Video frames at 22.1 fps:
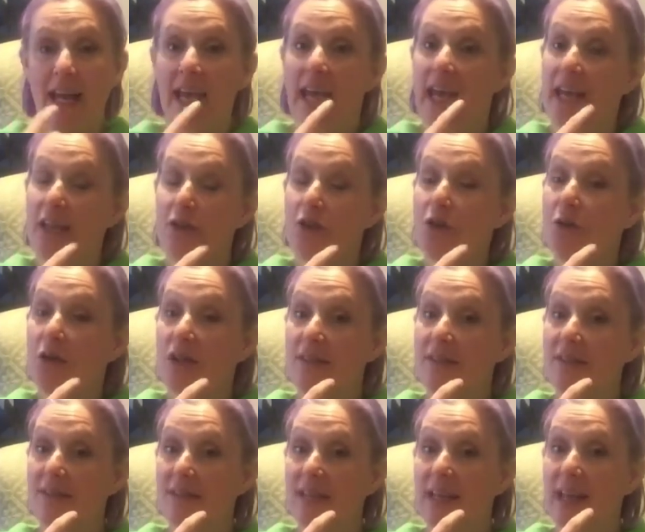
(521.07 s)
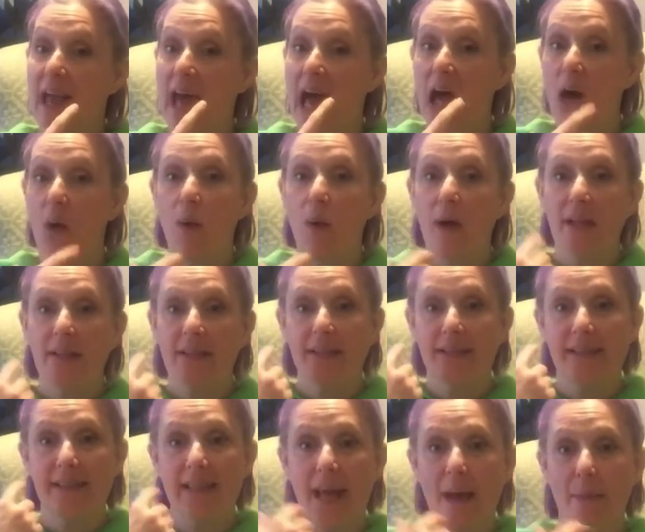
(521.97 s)
And you can see how well
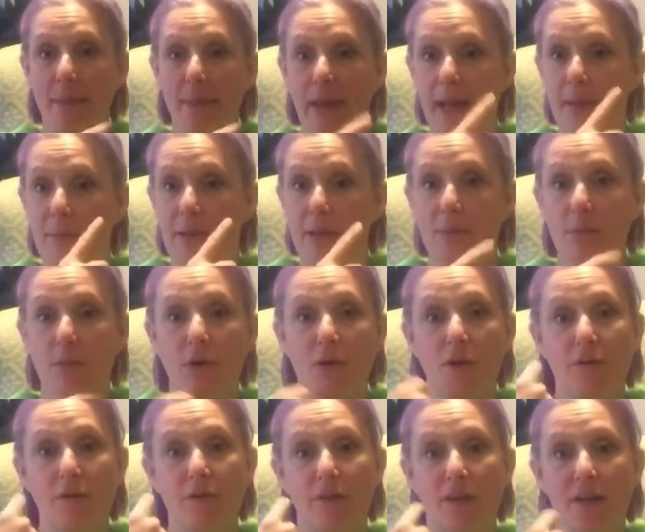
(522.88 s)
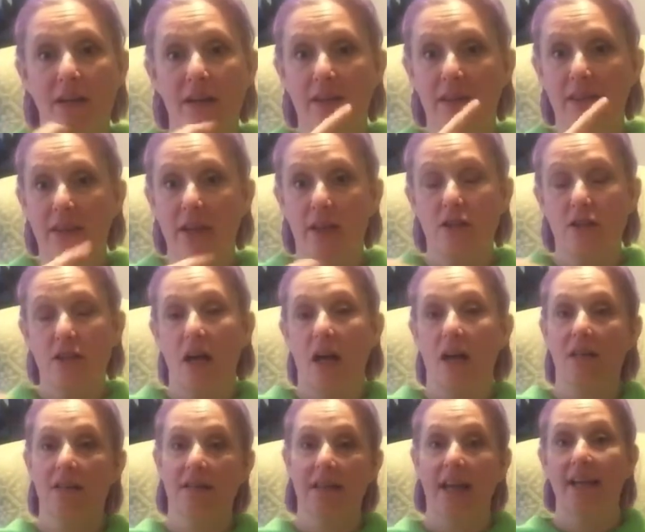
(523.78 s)
does that baby move their
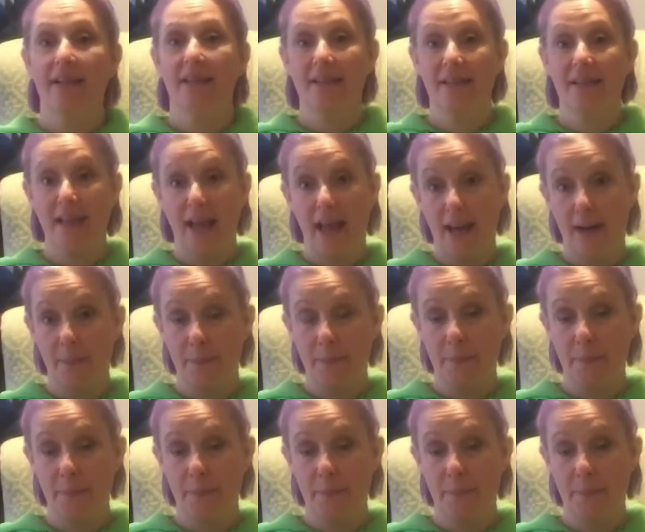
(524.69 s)
tongue side to side,